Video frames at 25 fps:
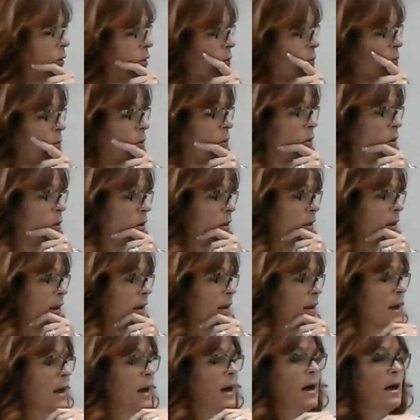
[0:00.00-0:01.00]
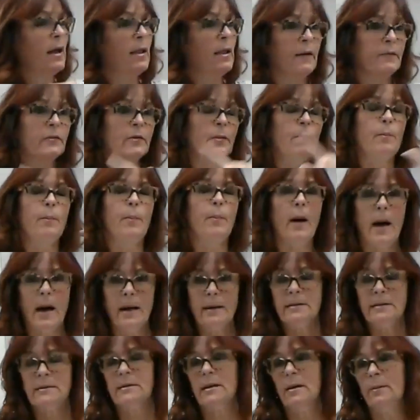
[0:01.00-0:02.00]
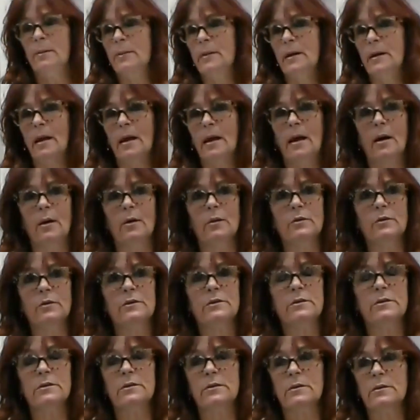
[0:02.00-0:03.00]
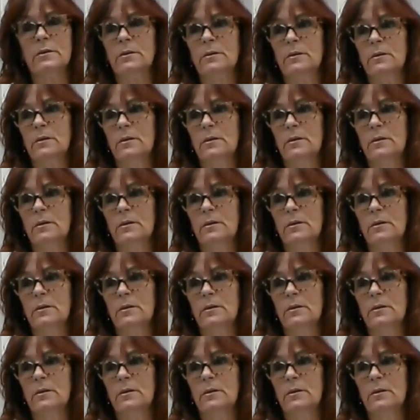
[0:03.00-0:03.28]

it would look like. I'll have to buy something else.